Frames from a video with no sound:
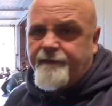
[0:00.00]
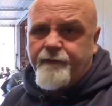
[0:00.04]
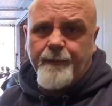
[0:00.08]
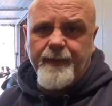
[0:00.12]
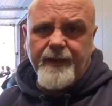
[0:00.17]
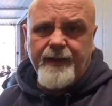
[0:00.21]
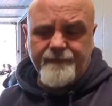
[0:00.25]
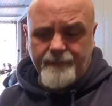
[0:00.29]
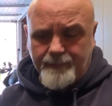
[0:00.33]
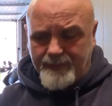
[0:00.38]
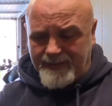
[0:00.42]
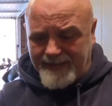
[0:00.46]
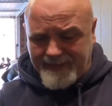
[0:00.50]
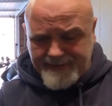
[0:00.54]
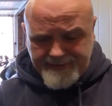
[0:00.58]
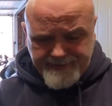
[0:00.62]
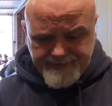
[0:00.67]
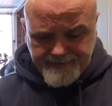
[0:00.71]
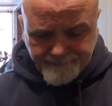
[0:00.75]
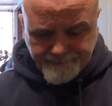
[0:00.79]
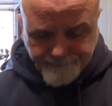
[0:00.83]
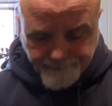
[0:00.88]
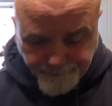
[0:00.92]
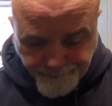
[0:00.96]
for a bit of a blast.
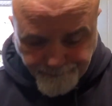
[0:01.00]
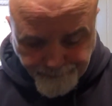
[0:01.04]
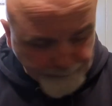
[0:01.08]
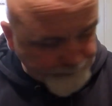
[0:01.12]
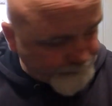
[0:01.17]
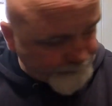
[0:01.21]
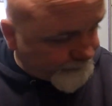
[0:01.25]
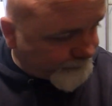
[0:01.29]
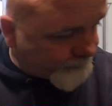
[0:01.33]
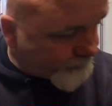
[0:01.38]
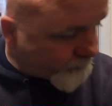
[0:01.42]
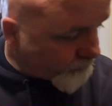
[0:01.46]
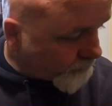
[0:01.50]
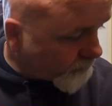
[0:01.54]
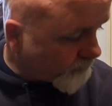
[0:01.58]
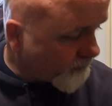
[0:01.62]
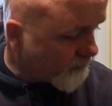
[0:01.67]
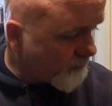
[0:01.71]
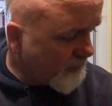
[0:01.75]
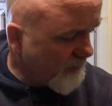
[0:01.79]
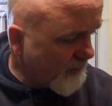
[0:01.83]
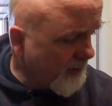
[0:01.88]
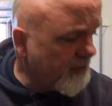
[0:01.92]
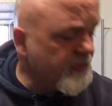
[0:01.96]

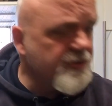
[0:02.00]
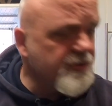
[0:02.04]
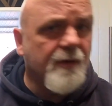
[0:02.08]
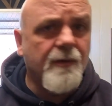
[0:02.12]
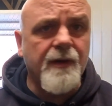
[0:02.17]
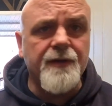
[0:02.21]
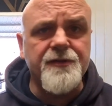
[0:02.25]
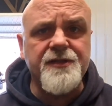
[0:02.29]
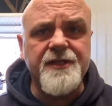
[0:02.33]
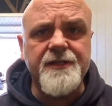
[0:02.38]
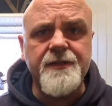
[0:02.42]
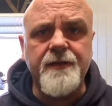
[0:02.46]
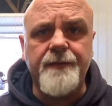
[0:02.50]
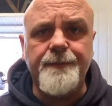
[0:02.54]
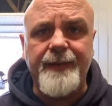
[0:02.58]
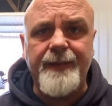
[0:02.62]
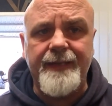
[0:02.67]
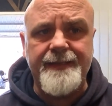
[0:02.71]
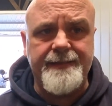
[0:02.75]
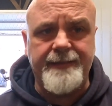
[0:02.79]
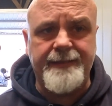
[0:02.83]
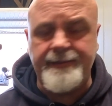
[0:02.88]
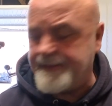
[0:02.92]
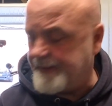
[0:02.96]
So whilst it's not
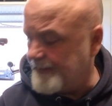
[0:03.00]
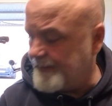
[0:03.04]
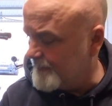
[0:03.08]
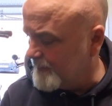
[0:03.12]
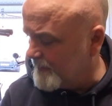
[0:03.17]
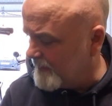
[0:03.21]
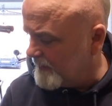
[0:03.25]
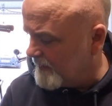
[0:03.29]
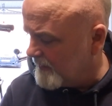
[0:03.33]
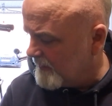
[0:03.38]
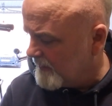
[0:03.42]
pissing down,